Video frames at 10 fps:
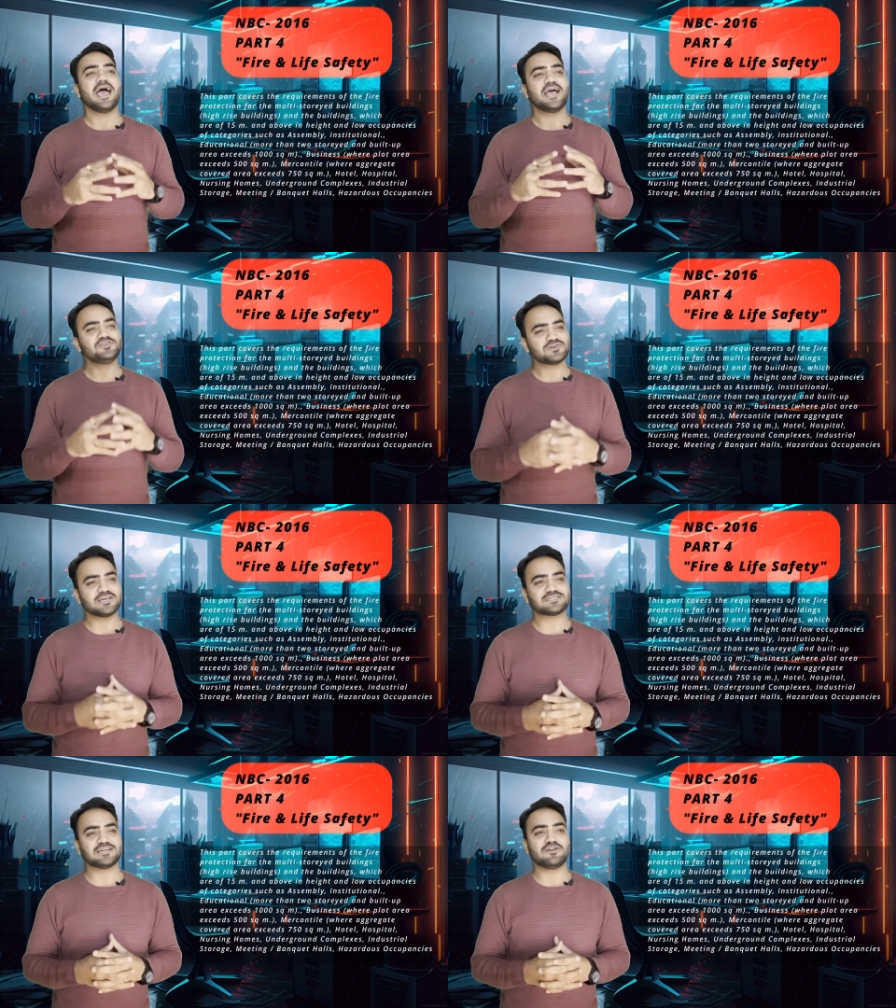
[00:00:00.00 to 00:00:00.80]

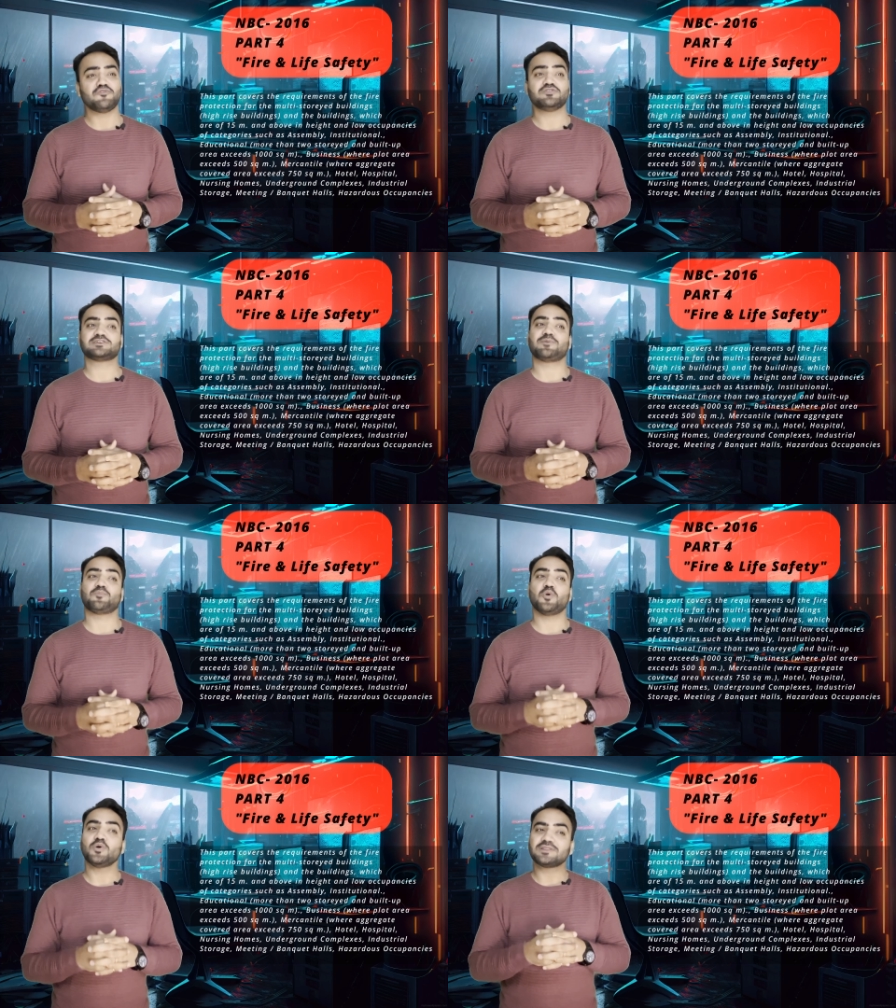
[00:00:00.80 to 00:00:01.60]
educational which are
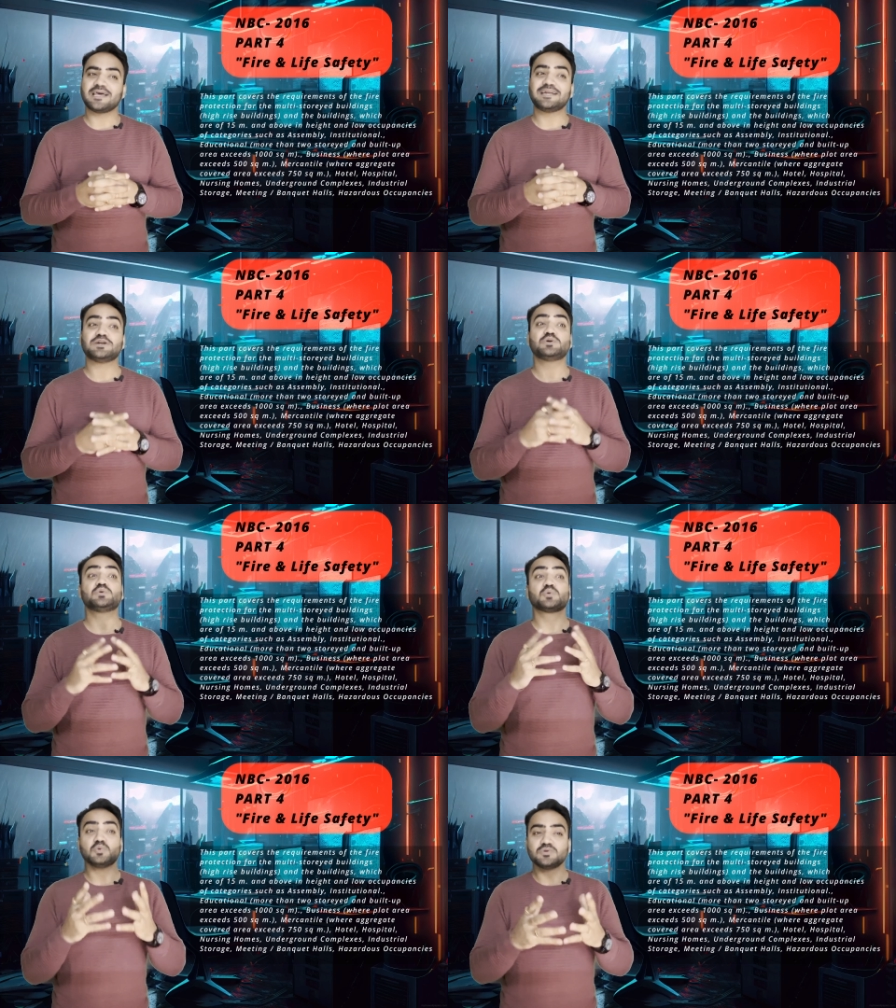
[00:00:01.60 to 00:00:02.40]
more than
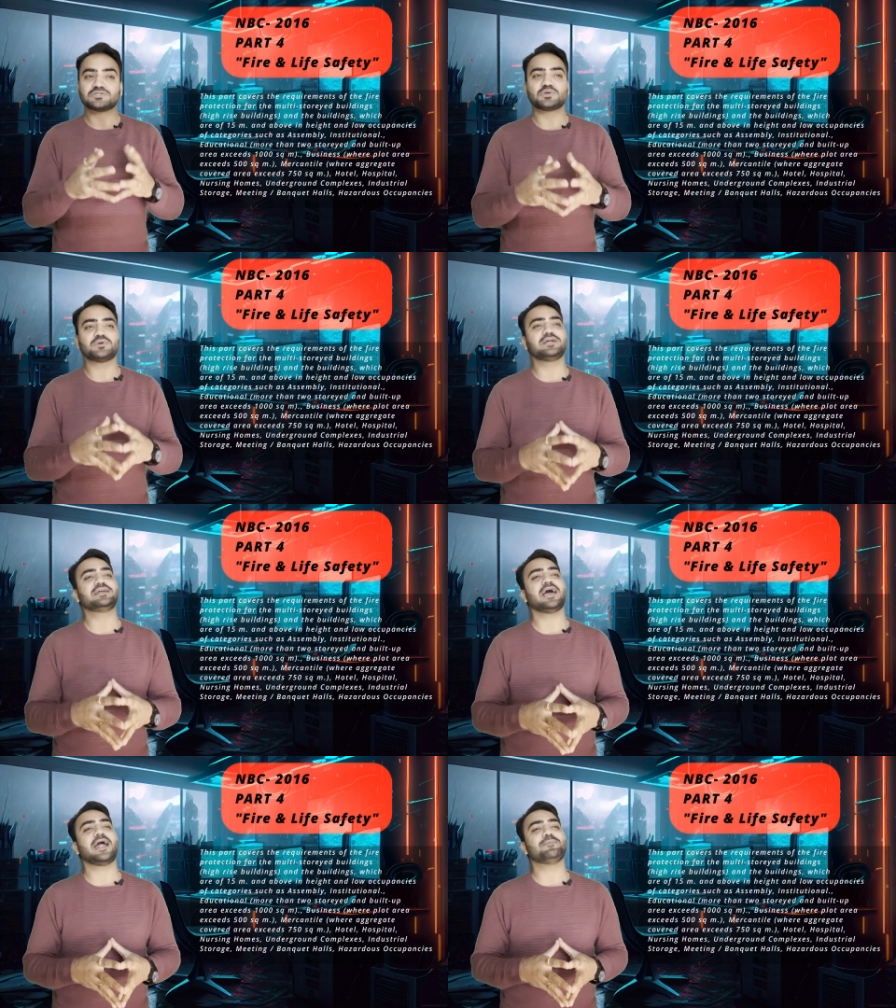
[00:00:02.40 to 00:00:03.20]

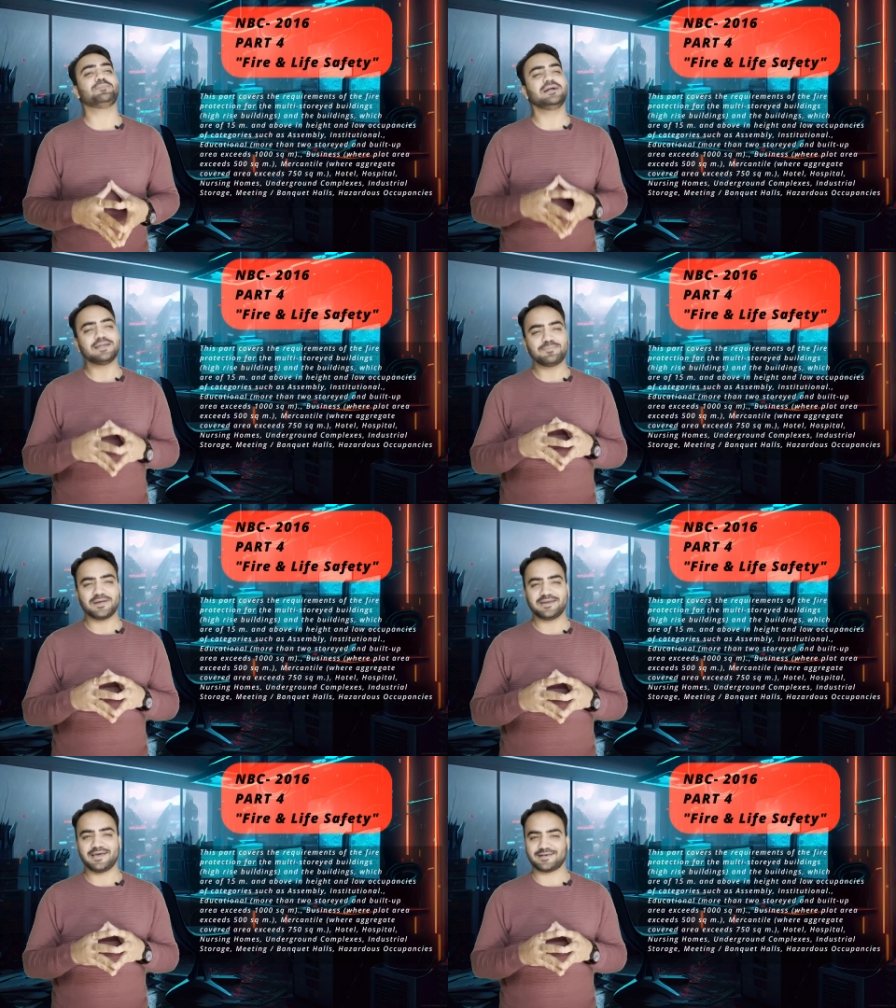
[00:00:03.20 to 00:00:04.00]
two-storied and built-up
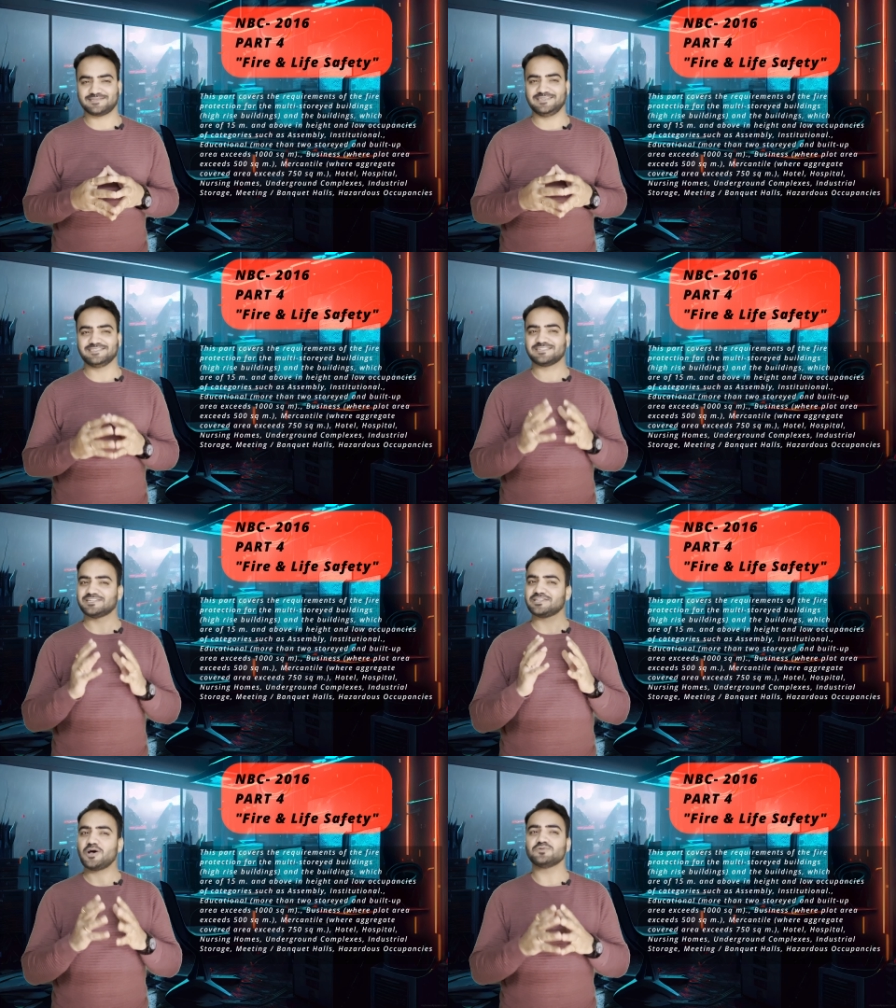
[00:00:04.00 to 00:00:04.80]
area exceeds
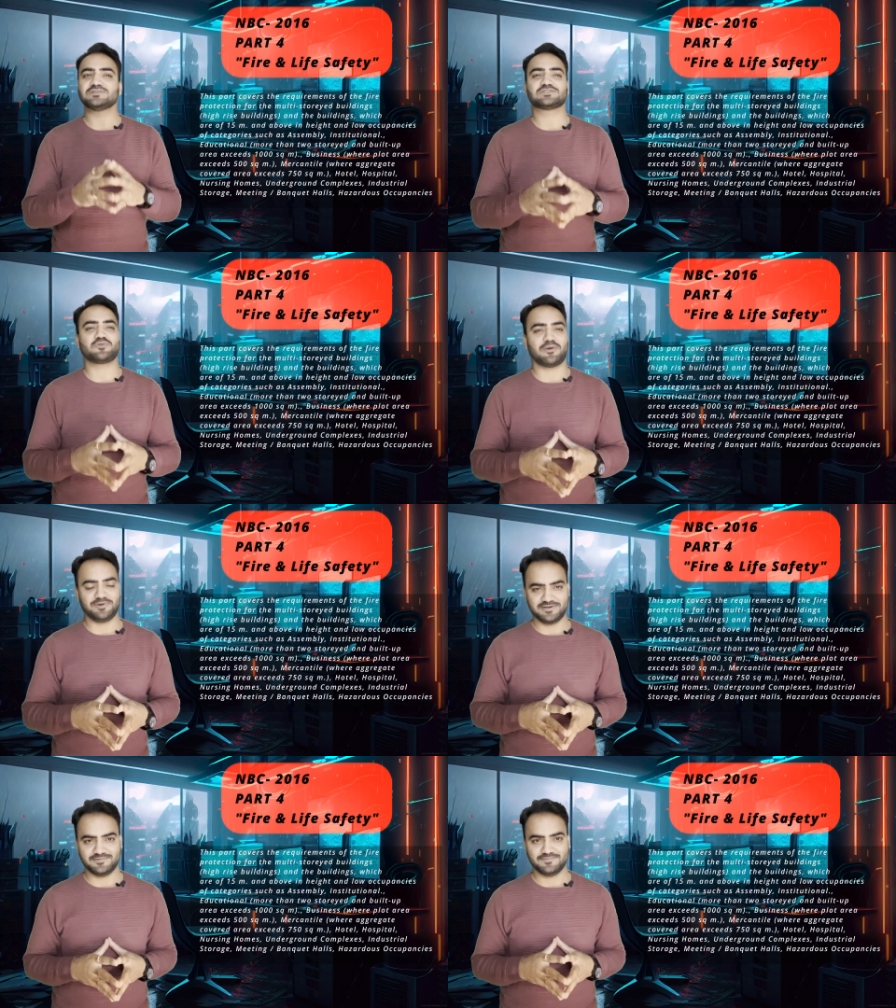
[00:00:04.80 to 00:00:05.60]
1000 square
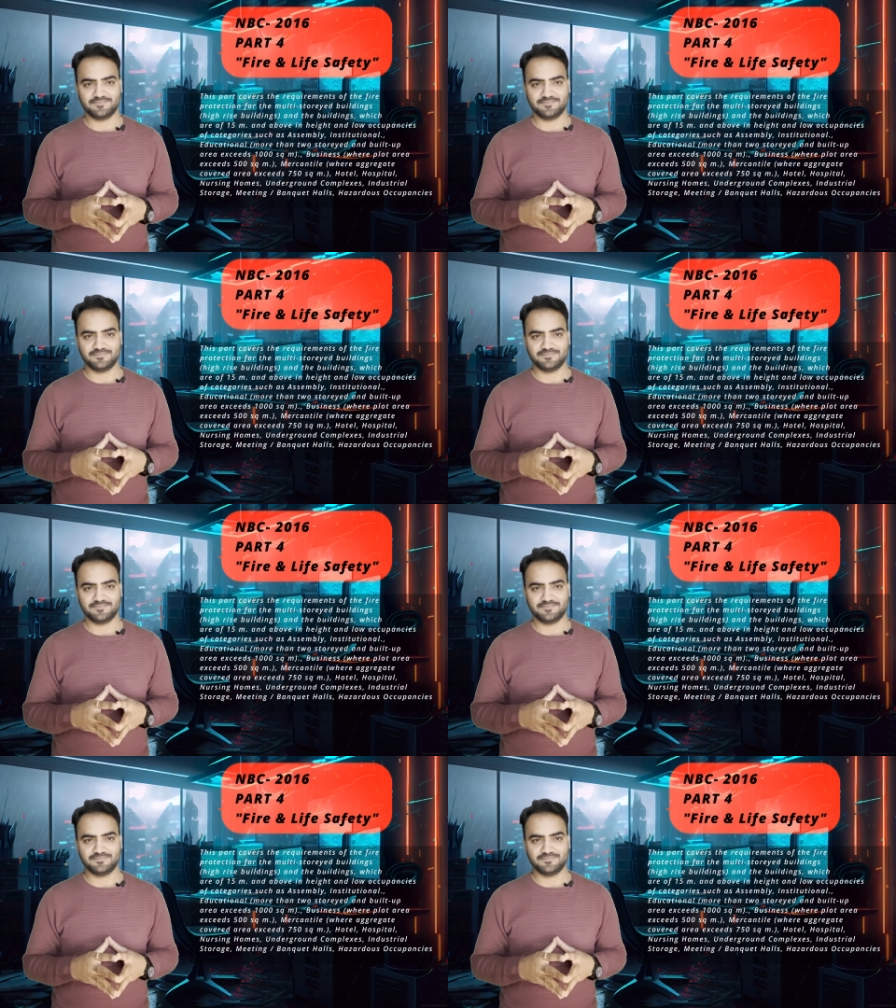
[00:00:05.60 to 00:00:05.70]
meter.